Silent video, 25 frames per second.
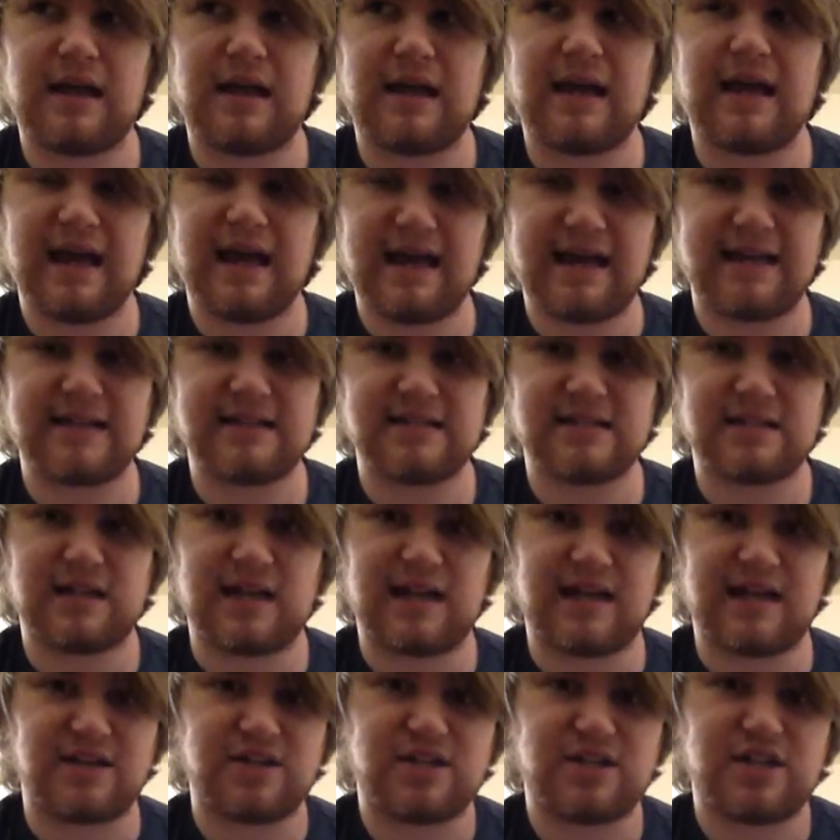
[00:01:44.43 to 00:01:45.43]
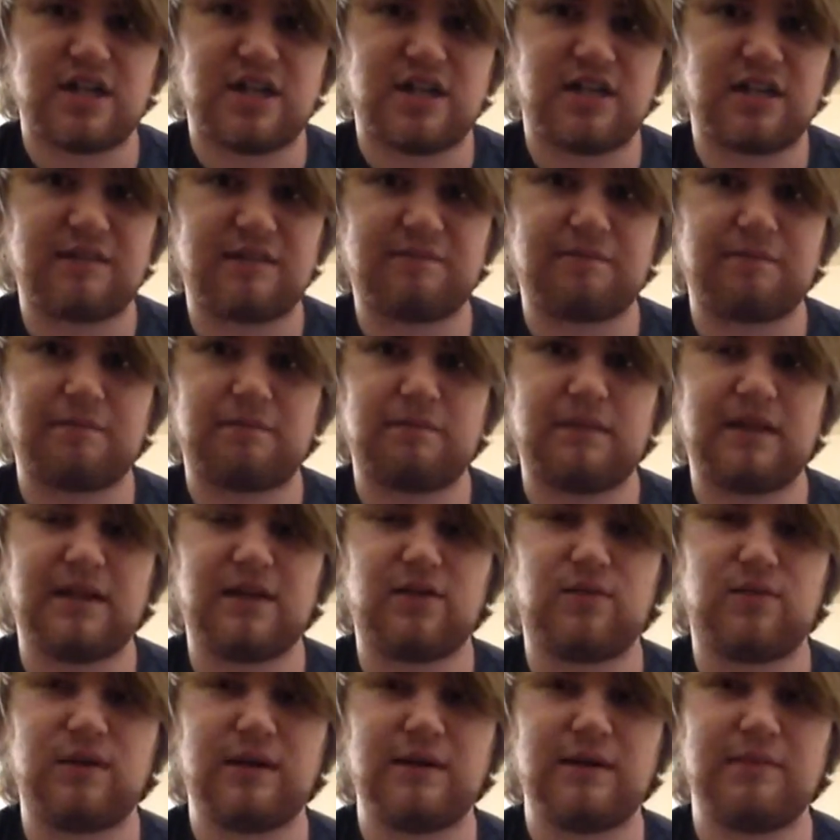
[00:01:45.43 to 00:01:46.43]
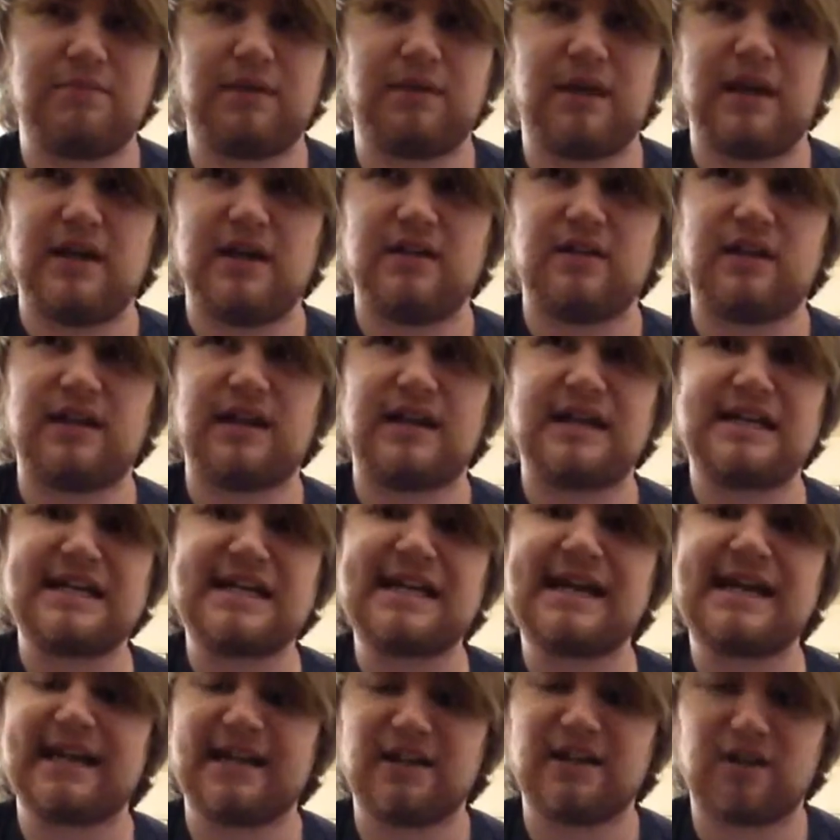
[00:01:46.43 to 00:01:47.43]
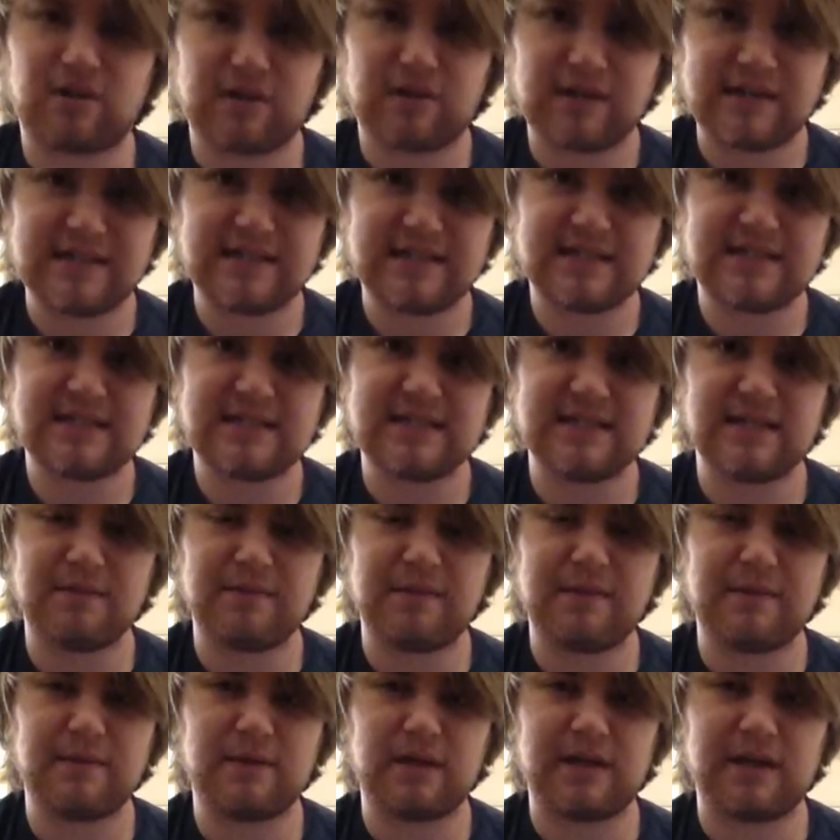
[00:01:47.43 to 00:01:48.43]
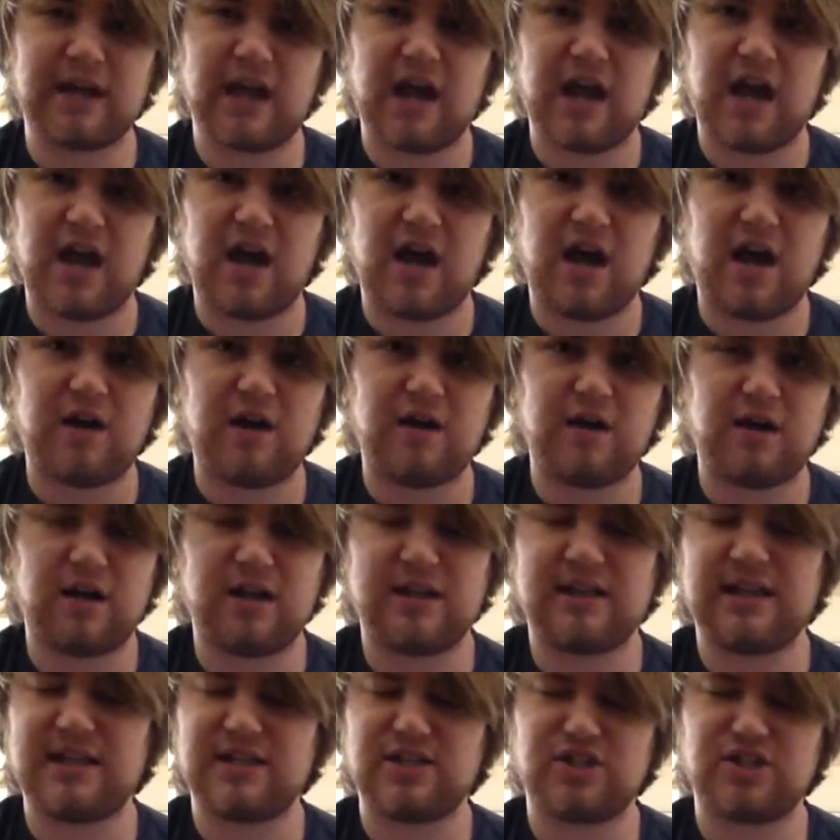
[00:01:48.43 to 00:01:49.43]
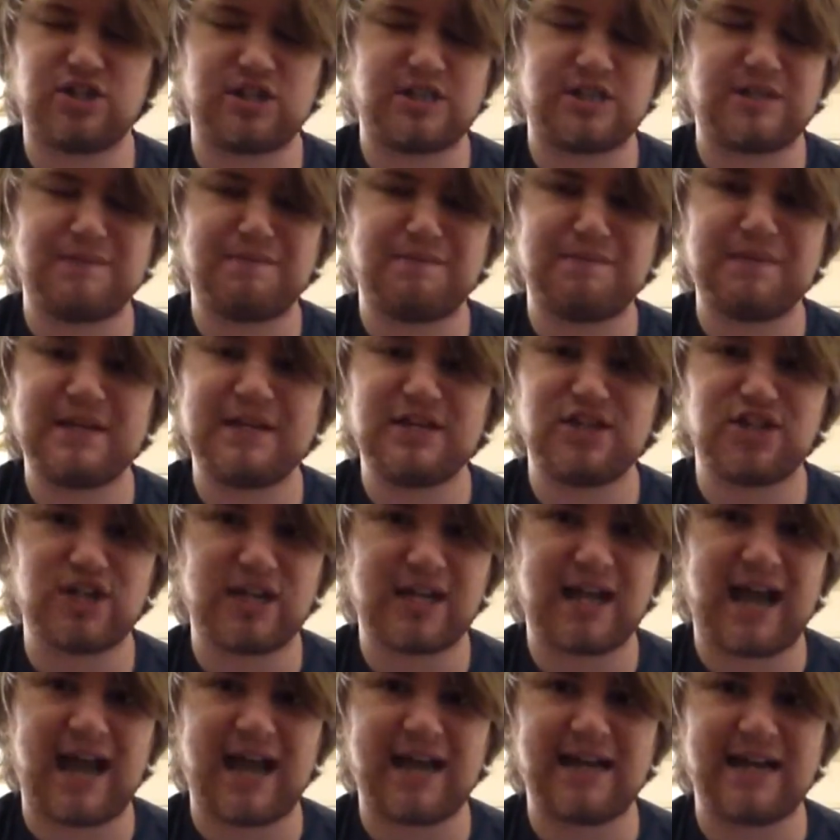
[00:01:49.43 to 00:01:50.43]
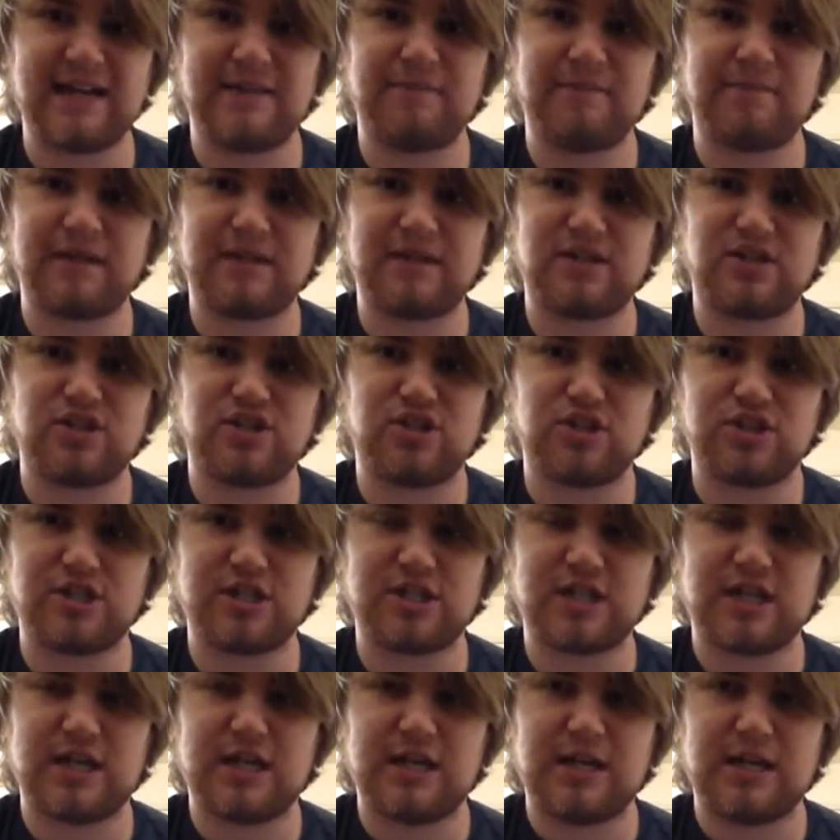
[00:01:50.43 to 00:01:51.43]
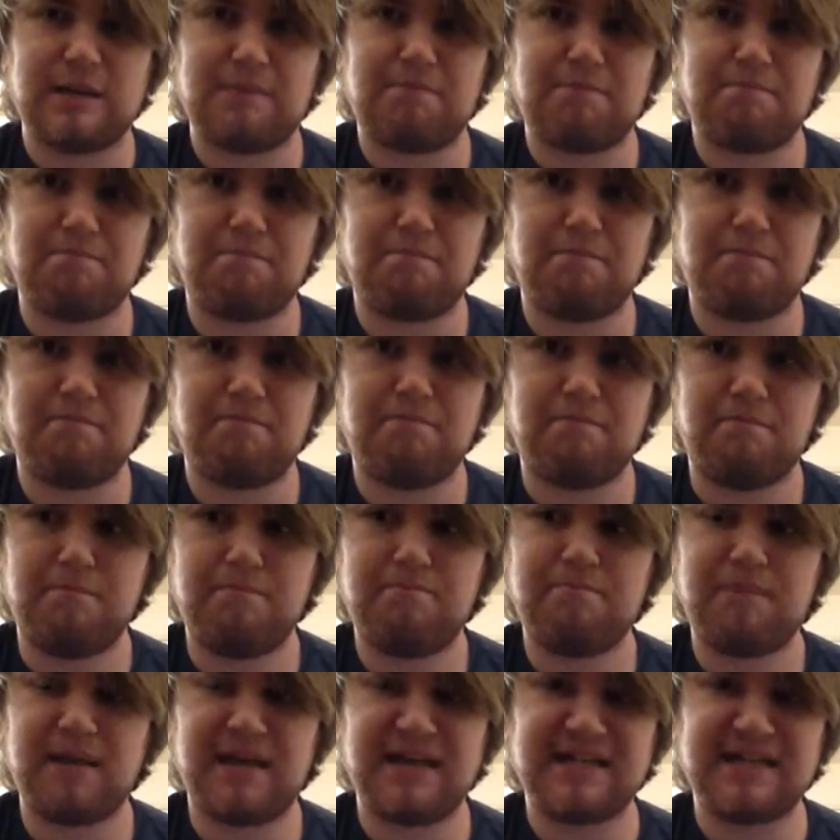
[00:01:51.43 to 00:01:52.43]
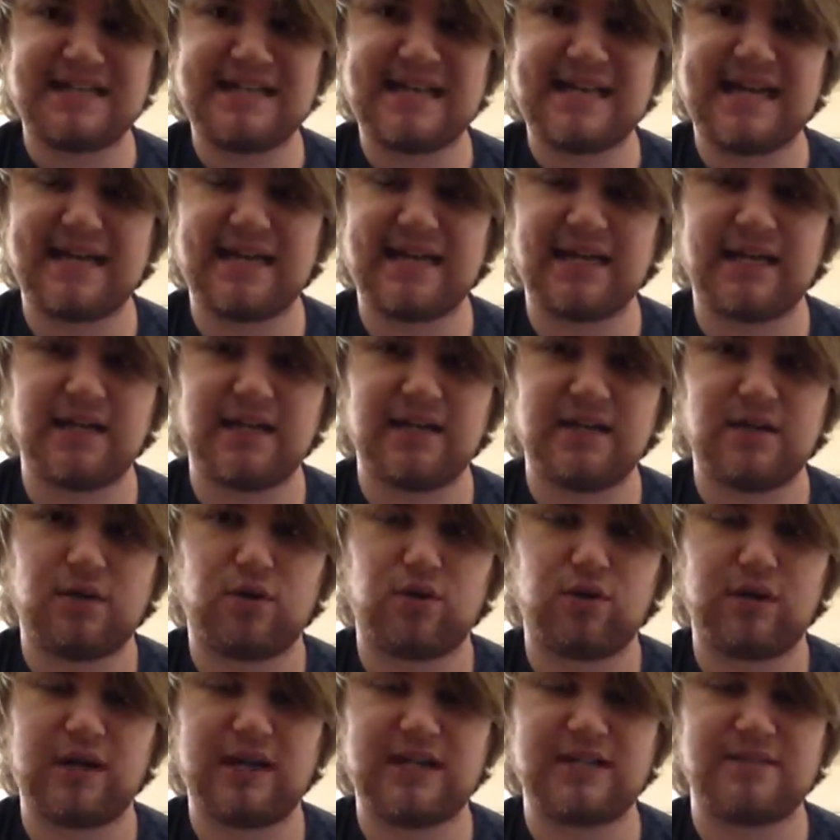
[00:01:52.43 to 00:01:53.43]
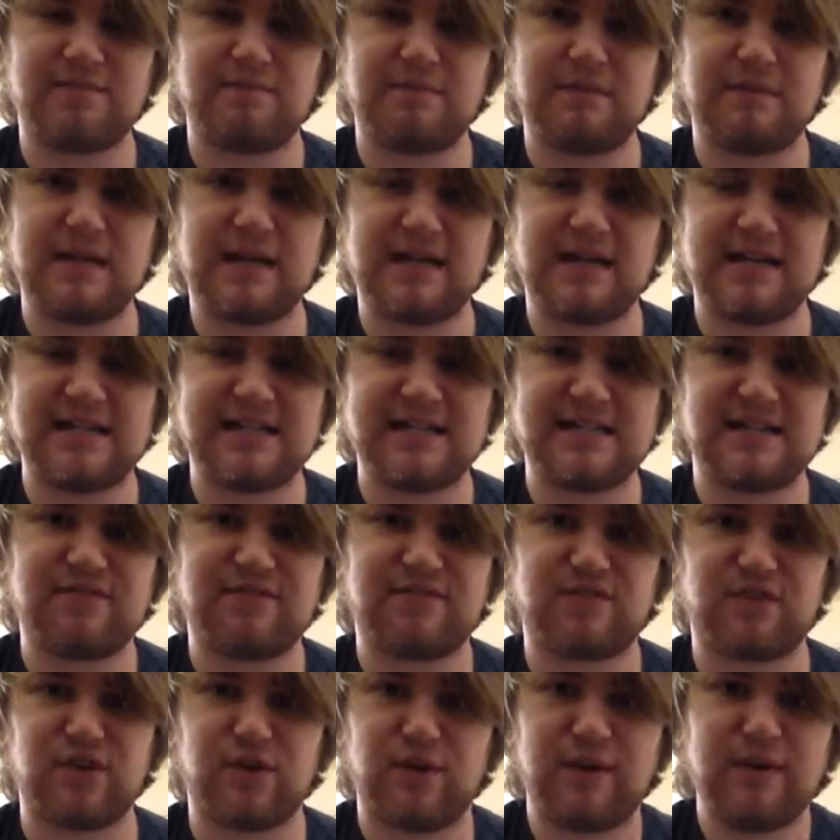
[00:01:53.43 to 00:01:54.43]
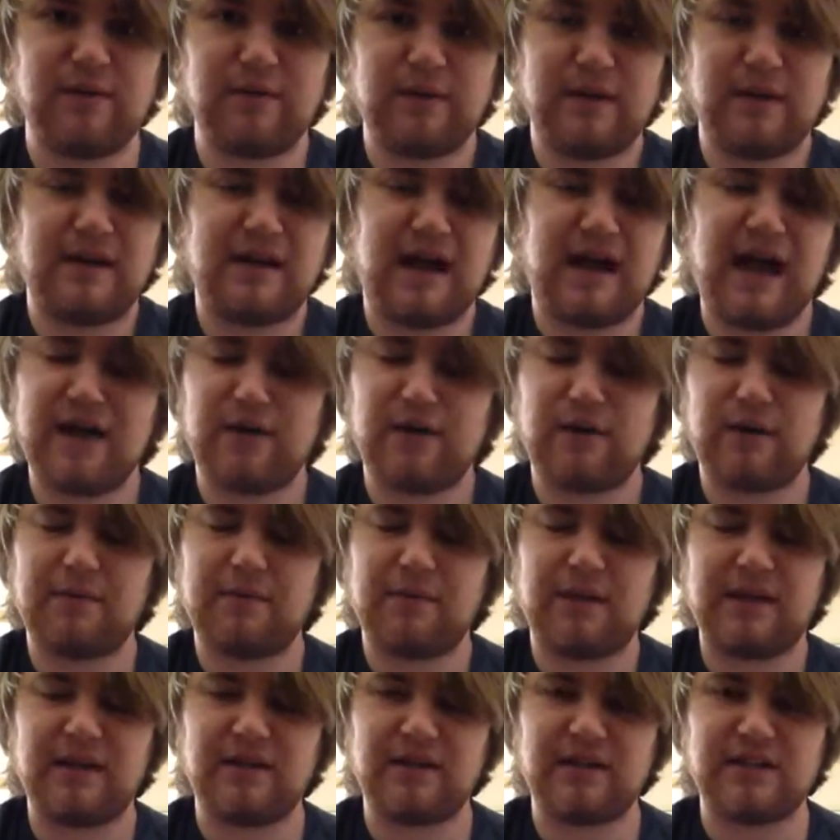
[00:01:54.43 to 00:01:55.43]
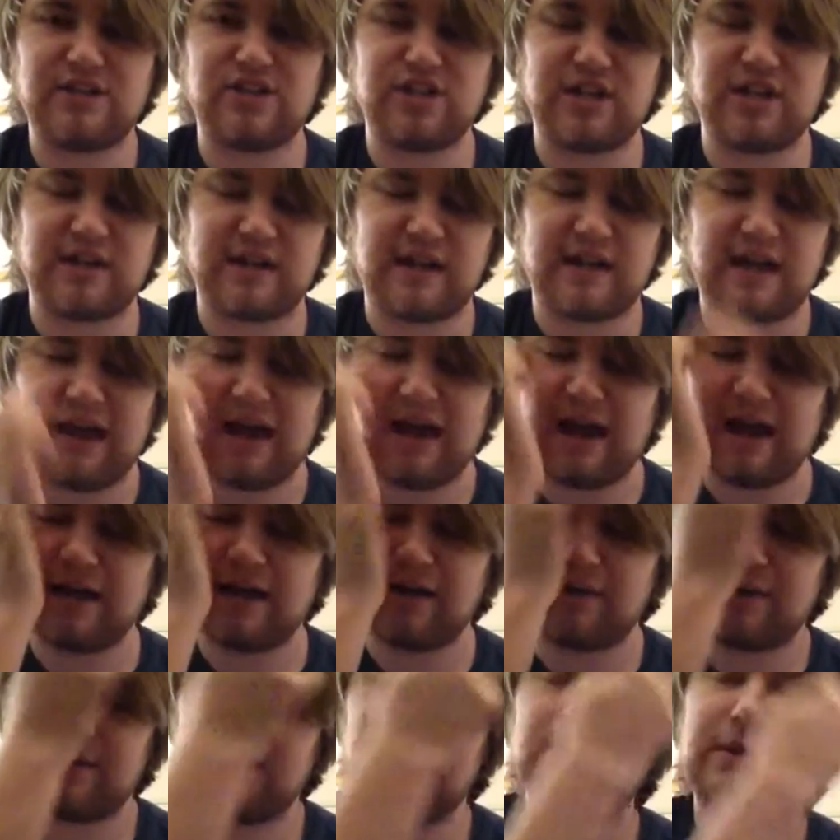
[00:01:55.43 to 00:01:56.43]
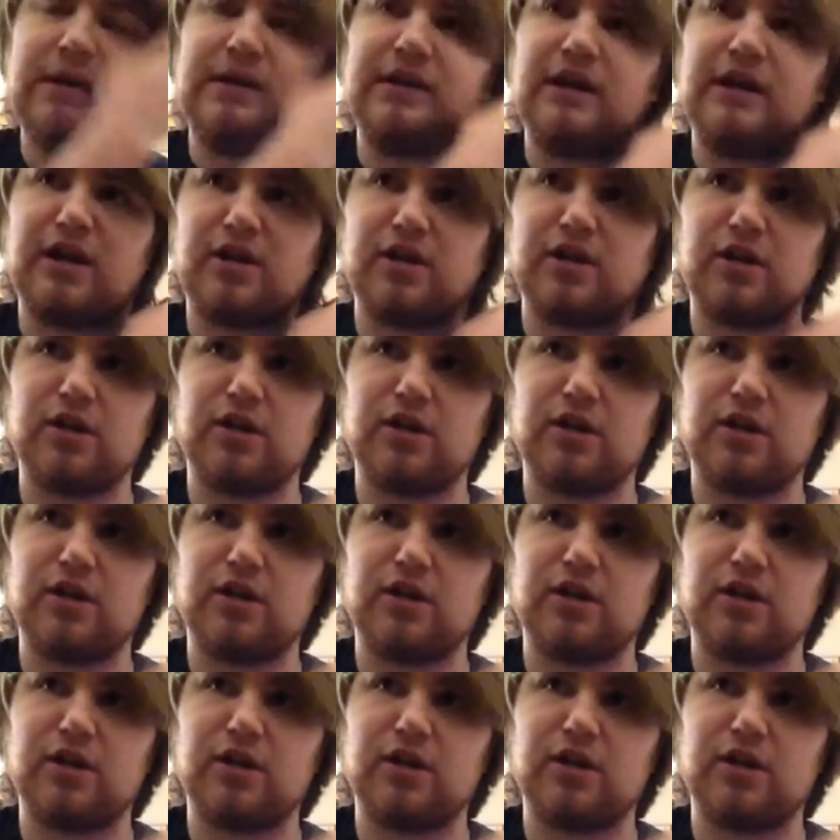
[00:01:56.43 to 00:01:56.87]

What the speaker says: hack and slash. Like they don't want to play. Like I can already see the people like that's just Ninja Gaiden. That's just Bayonetta, or that's Dante's Inferno. I don't want to play all that shit. I don't want to do it. No.